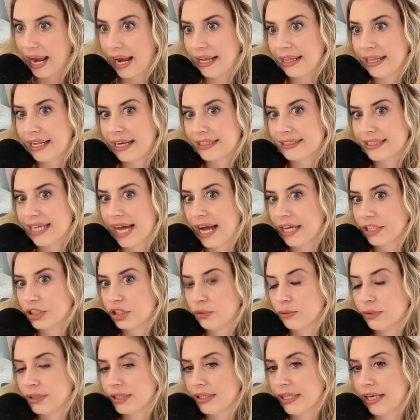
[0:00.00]
and that its
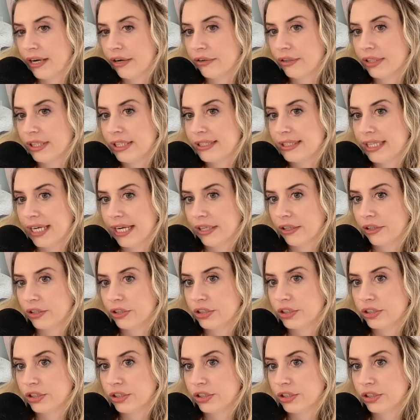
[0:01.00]
action was narrowly tailored